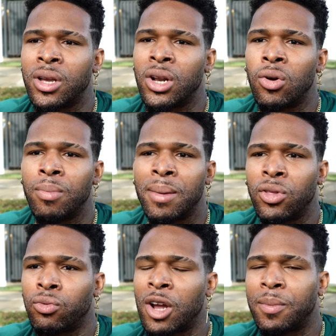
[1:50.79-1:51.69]
you know, maybe
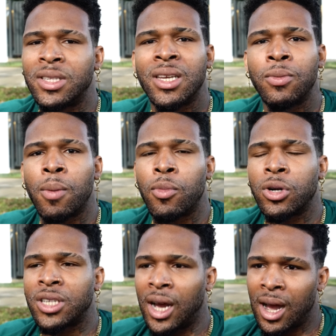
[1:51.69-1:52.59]
the rugby team one
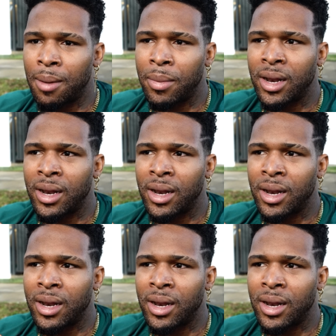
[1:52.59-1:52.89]
more time.